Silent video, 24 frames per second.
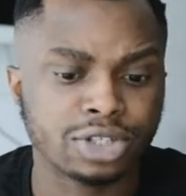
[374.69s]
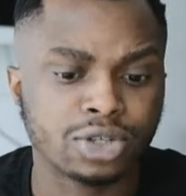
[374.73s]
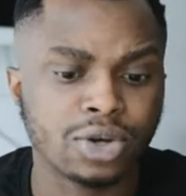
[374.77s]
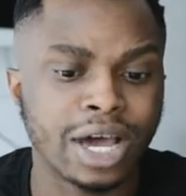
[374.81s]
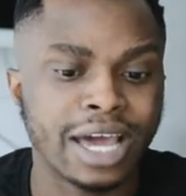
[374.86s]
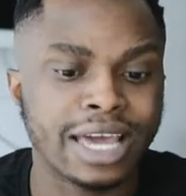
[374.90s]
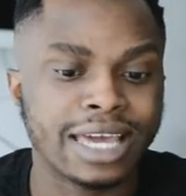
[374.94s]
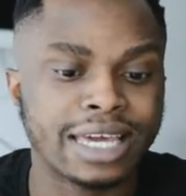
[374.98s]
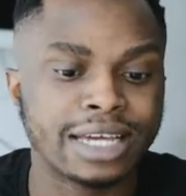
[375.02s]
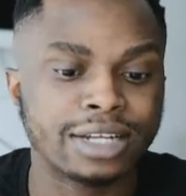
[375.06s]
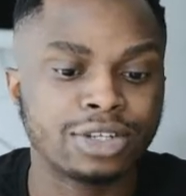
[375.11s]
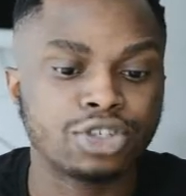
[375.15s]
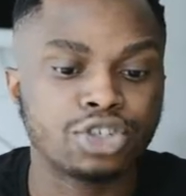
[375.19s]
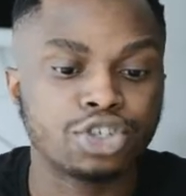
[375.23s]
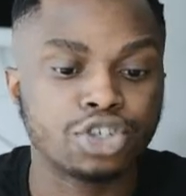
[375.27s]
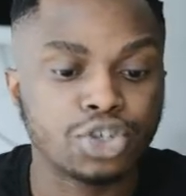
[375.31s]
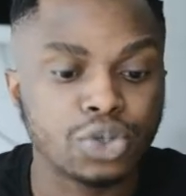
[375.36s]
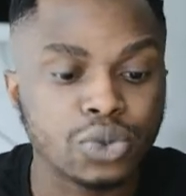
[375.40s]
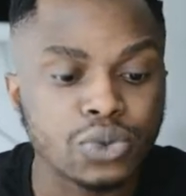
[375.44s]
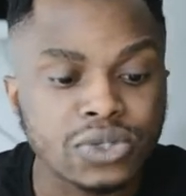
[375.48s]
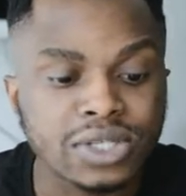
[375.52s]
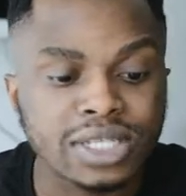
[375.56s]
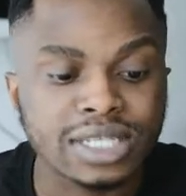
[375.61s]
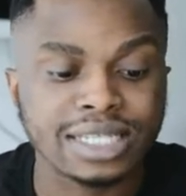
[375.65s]
So I can
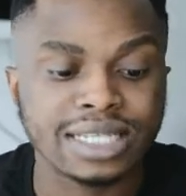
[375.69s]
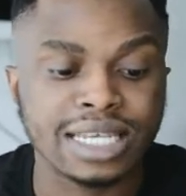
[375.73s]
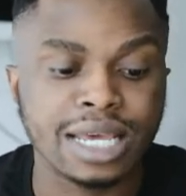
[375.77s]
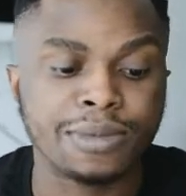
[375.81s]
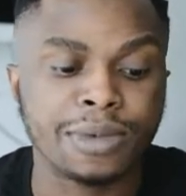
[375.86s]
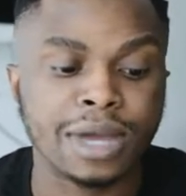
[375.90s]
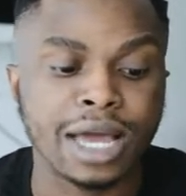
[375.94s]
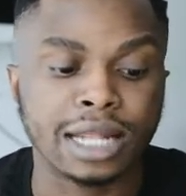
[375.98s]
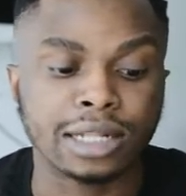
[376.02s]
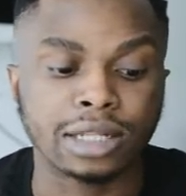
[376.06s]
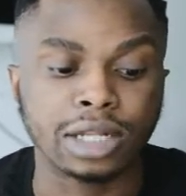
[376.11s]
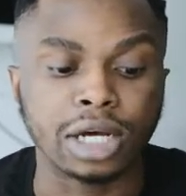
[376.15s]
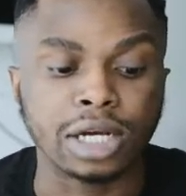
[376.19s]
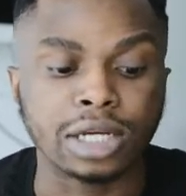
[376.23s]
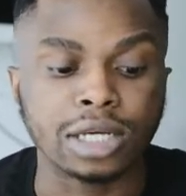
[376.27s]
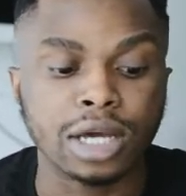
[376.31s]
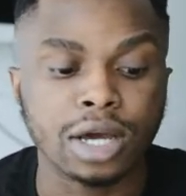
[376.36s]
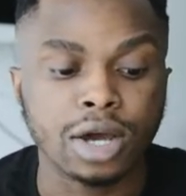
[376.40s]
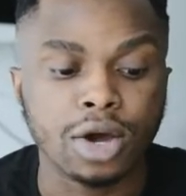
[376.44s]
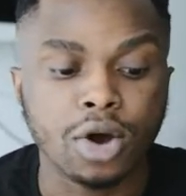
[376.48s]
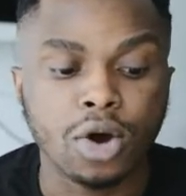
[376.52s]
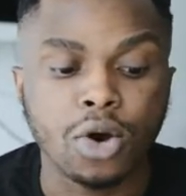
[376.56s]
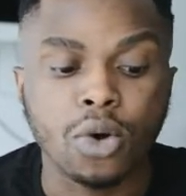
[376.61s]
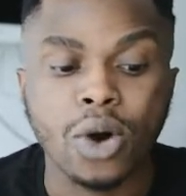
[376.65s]
choose the same catalog,
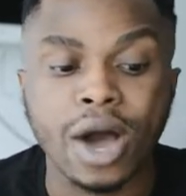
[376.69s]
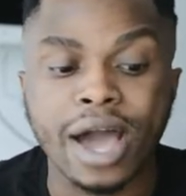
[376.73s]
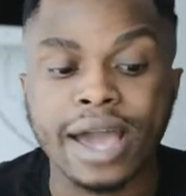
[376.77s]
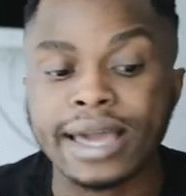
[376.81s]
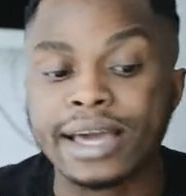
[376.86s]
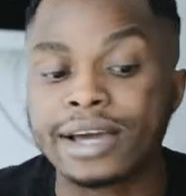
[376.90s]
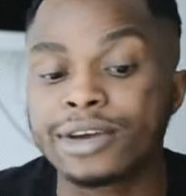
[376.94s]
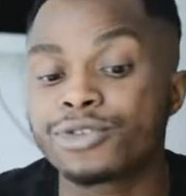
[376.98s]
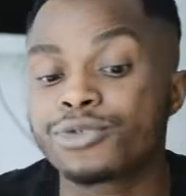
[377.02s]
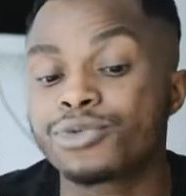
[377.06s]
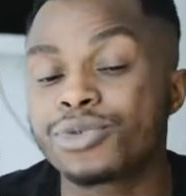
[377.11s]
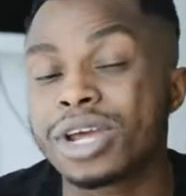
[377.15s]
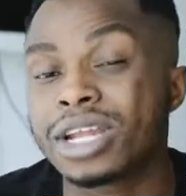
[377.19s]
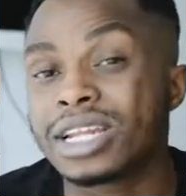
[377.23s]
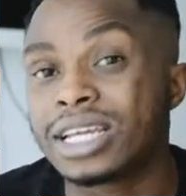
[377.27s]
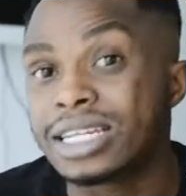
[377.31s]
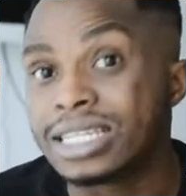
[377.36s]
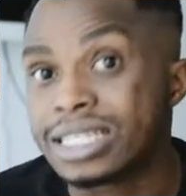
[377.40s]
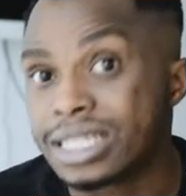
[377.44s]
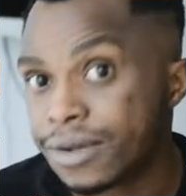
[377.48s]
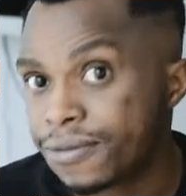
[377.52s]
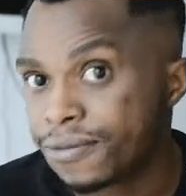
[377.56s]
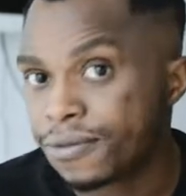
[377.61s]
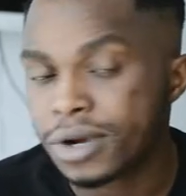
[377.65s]
or I can create
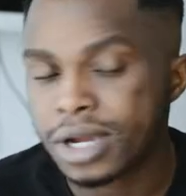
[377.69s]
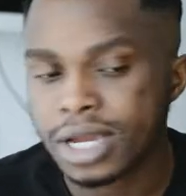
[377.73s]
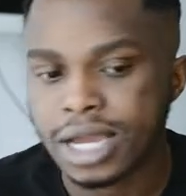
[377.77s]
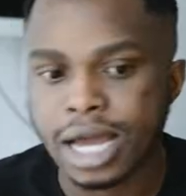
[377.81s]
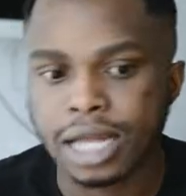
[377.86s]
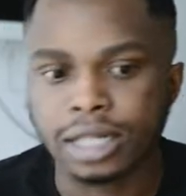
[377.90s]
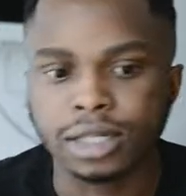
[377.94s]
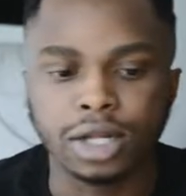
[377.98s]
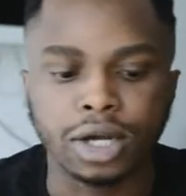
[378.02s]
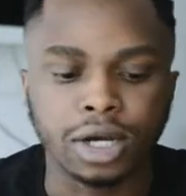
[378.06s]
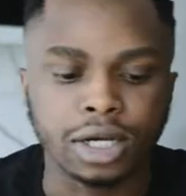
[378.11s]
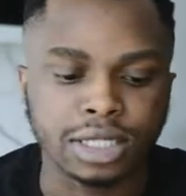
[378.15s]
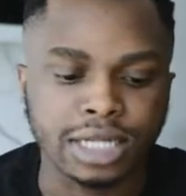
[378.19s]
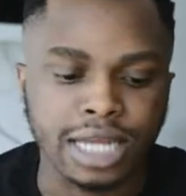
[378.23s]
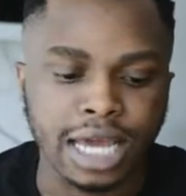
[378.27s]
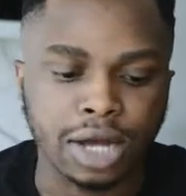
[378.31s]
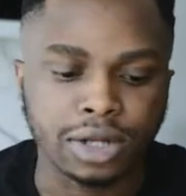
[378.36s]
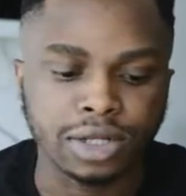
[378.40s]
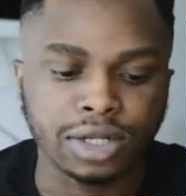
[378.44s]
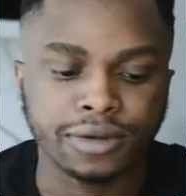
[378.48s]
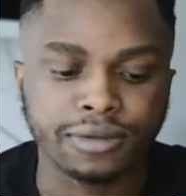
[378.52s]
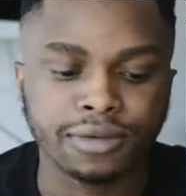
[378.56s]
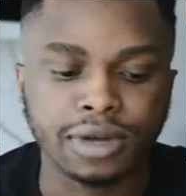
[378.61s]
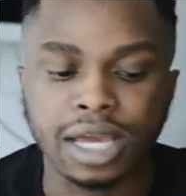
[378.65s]
a different catalog.
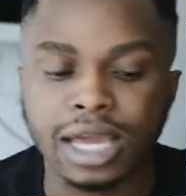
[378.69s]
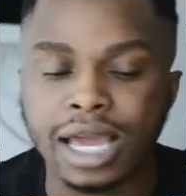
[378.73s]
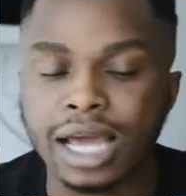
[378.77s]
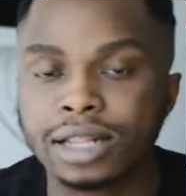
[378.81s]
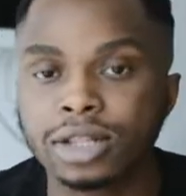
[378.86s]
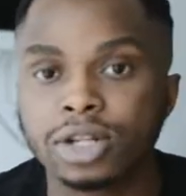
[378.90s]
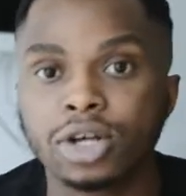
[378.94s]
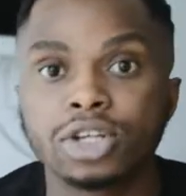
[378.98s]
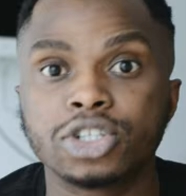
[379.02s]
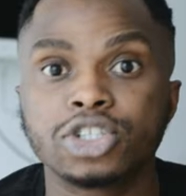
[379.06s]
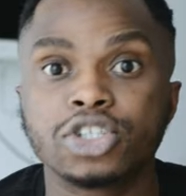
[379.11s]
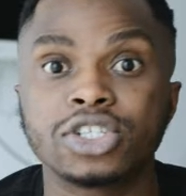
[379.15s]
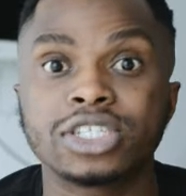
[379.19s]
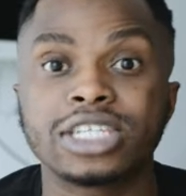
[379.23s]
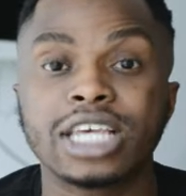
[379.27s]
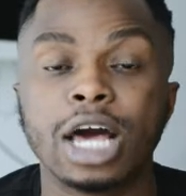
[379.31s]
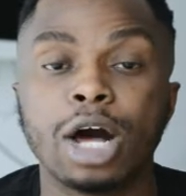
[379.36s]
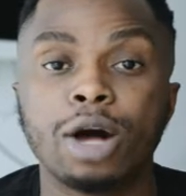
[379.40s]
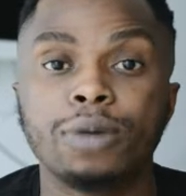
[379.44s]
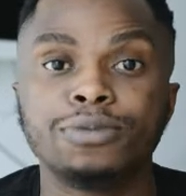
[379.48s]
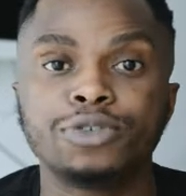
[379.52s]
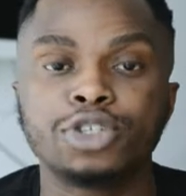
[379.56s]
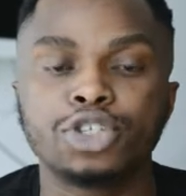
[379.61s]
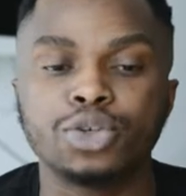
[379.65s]
Now the catalog just
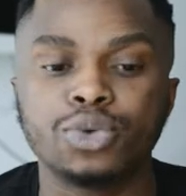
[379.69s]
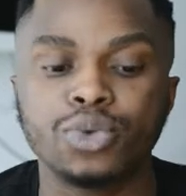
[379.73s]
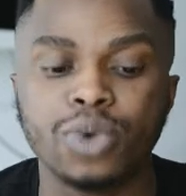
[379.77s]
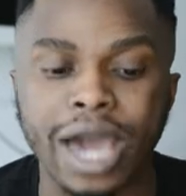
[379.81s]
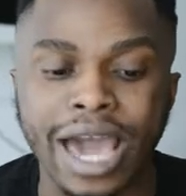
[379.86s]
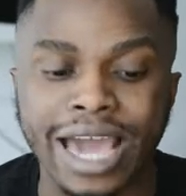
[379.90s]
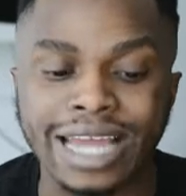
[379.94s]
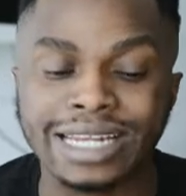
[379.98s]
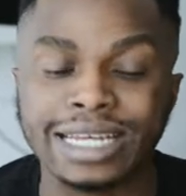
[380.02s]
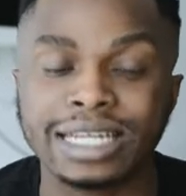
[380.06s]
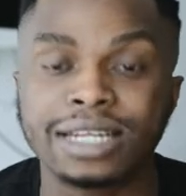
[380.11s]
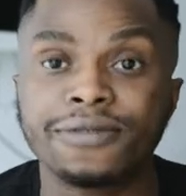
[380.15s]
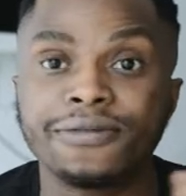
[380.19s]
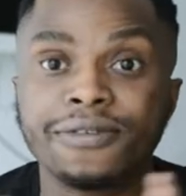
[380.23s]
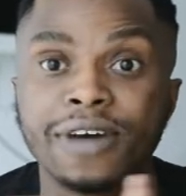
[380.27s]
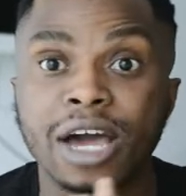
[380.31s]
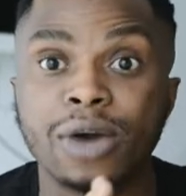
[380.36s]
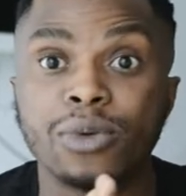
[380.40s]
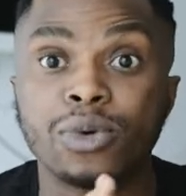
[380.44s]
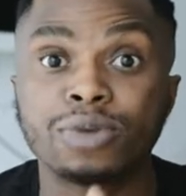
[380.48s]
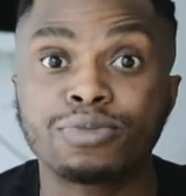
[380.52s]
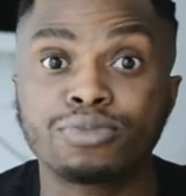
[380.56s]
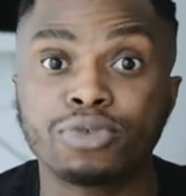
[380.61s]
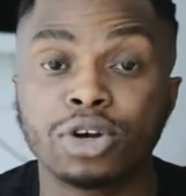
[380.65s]
helps you
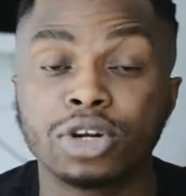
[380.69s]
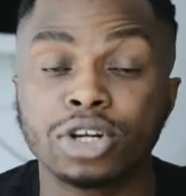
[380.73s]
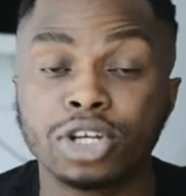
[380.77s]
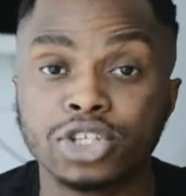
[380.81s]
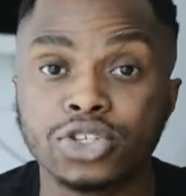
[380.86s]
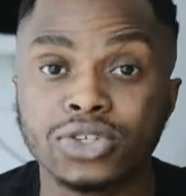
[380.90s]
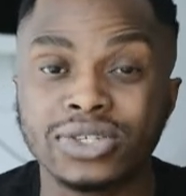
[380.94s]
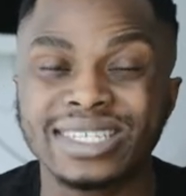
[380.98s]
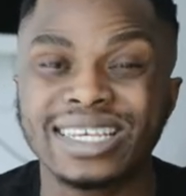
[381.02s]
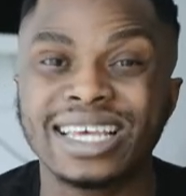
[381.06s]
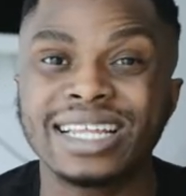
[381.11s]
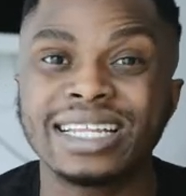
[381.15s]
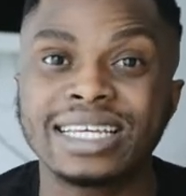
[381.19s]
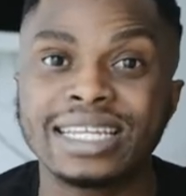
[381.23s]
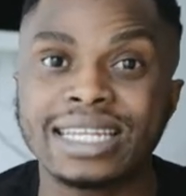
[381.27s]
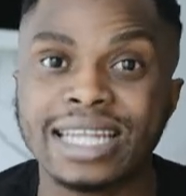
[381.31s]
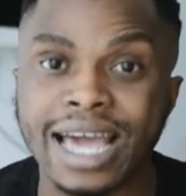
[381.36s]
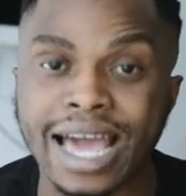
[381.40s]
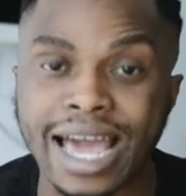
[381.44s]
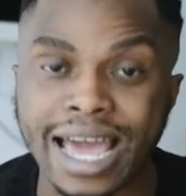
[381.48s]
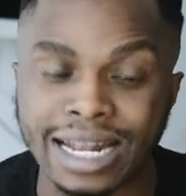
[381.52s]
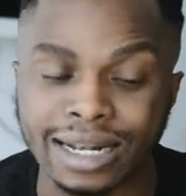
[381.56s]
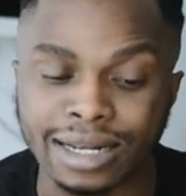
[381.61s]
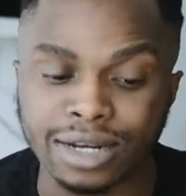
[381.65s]
identify what products you're
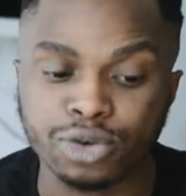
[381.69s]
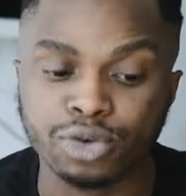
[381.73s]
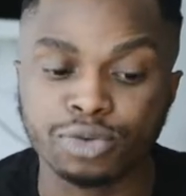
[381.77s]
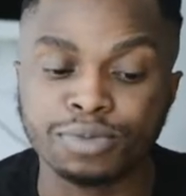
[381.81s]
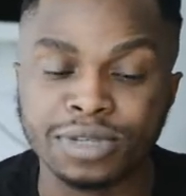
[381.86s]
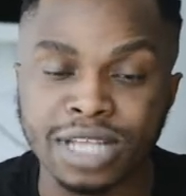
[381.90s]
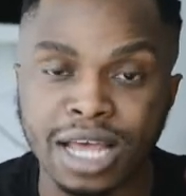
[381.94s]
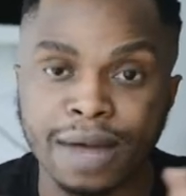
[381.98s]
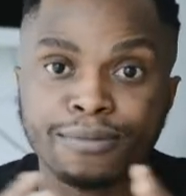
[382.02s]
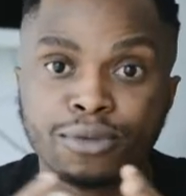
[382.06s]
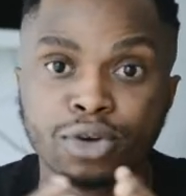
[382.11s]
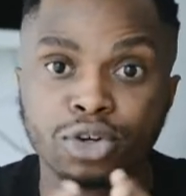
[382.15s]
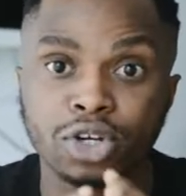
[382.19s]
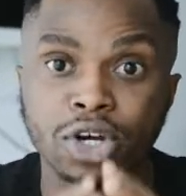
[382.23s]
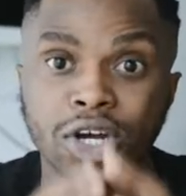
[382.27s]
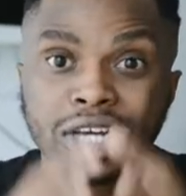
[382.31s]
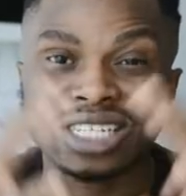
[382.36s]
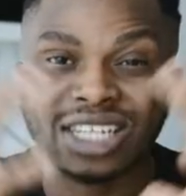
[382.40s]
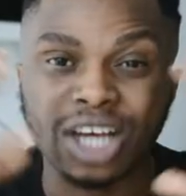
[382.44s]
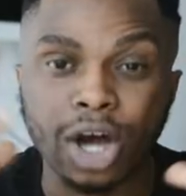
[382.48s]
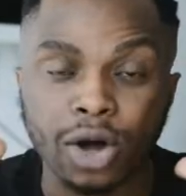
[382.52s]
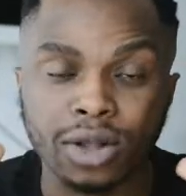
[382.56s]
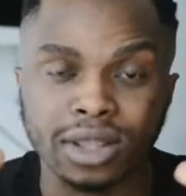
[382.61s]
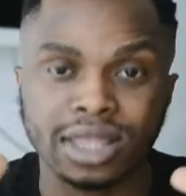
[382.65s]
selling and groups that
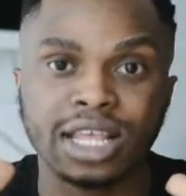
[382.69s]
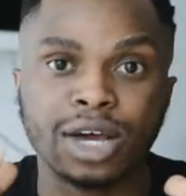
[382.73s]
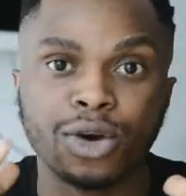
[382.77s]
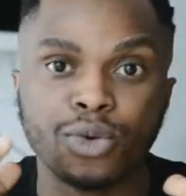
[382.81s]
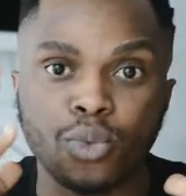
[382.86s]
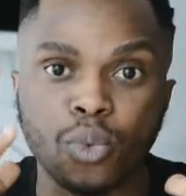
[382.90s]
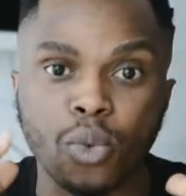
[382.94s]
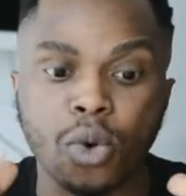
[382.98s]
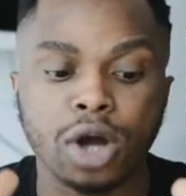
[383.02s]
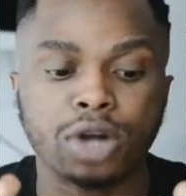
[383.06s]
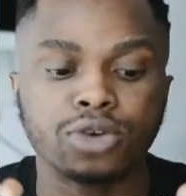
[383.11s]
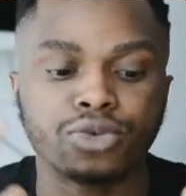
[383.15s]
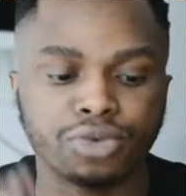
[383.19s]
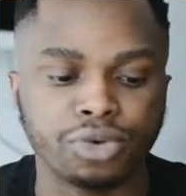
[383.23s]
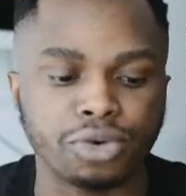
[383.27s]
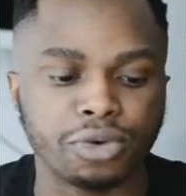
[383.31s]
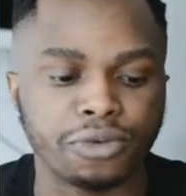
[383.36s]
product under one